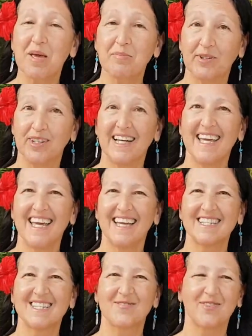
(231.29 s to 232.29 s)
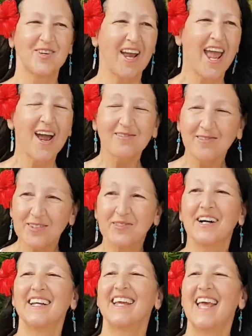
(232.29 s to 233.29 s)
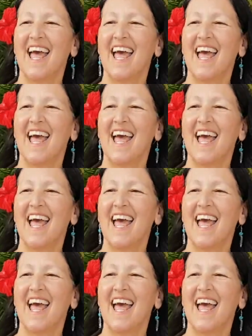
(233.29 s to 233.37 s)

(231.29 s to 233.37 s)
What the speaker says: people, it's for everyone.